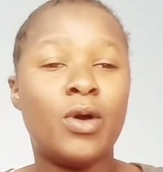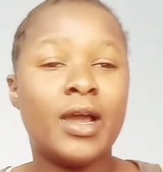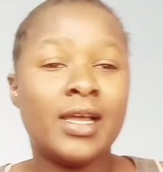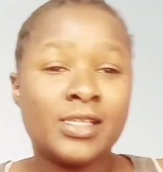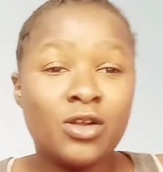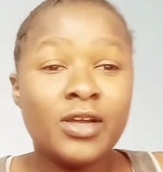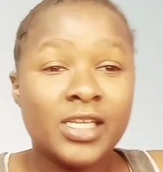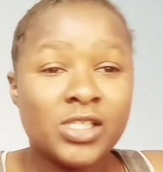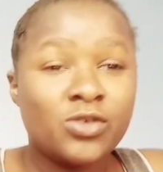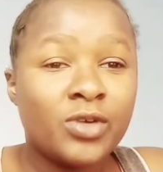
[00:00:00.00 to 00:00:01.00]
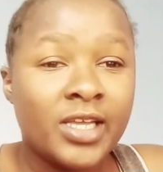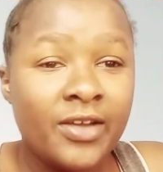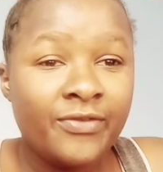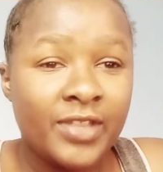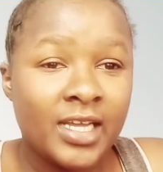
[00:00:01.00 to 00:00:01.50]
as long as you
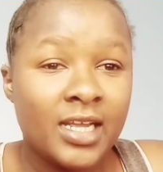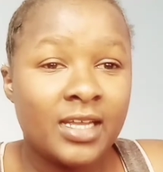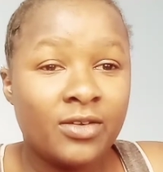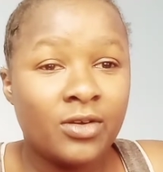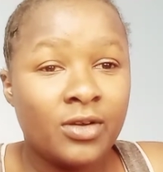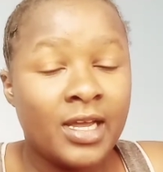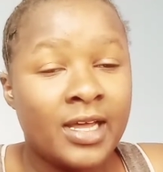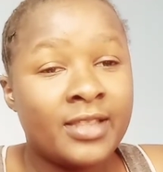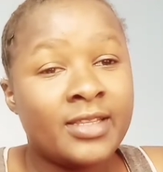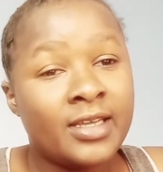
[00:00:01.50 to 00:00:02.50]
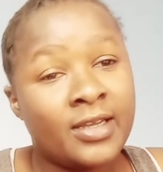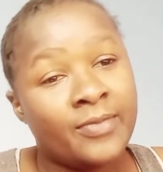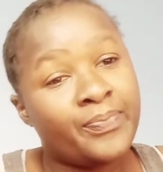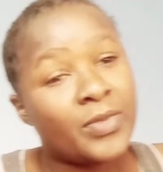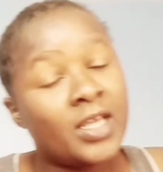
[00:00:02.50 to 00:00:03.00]
give
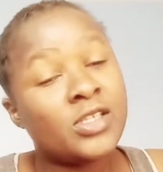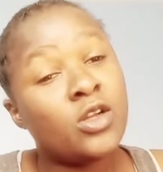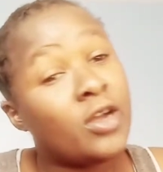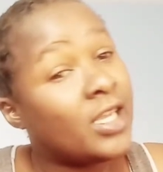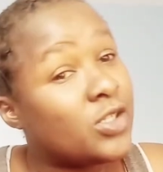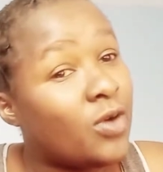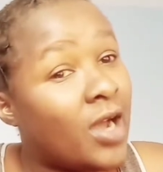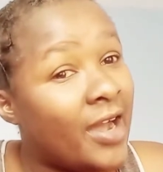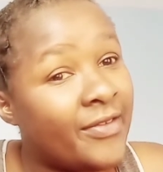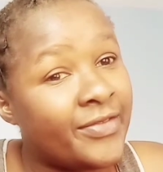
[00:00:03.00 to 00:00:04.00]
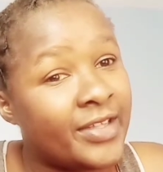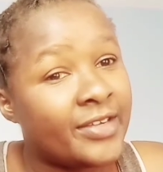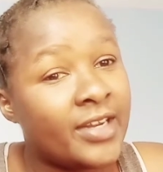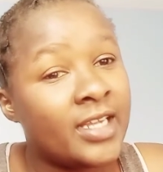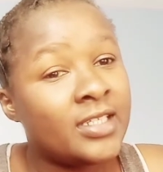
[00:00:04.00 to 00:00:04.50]
as long as you have the
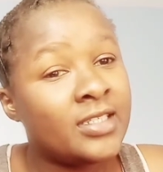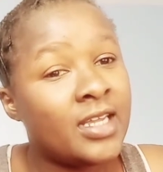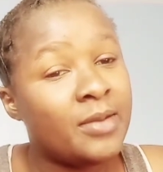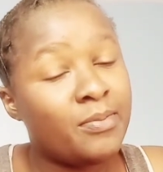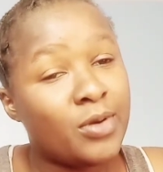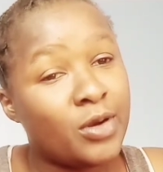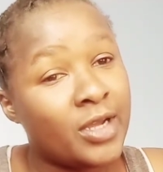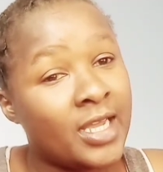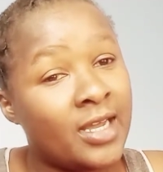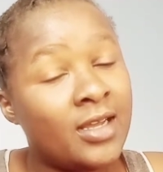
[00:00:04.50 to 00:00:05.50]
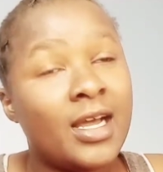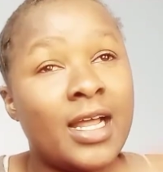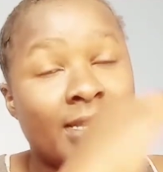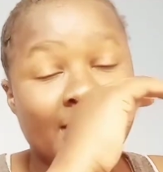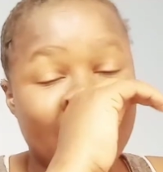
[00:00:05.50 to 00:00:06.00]
right employer, as